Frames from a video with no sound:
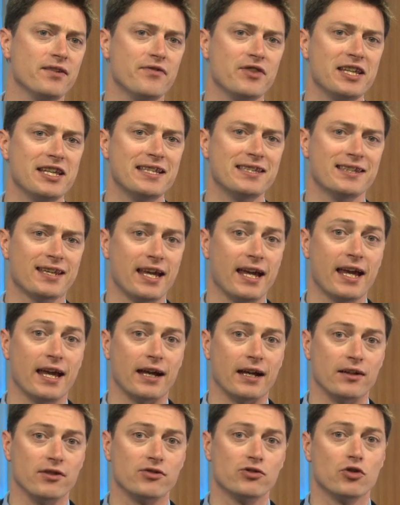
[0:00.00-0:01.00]
of these
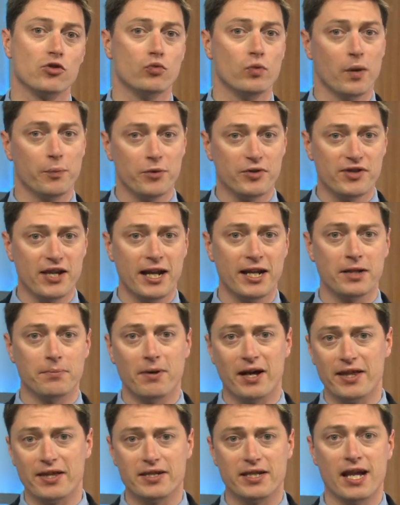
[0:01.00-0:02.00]
kings, represented
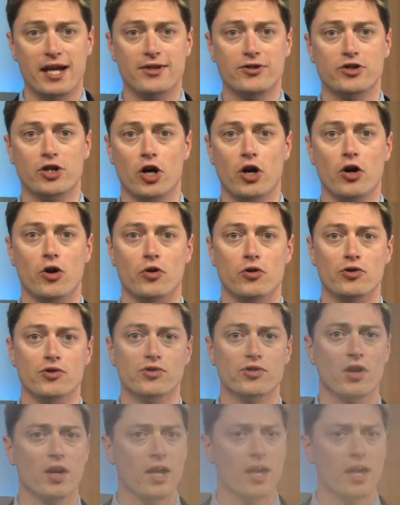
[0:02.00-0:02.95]
by the ten toes,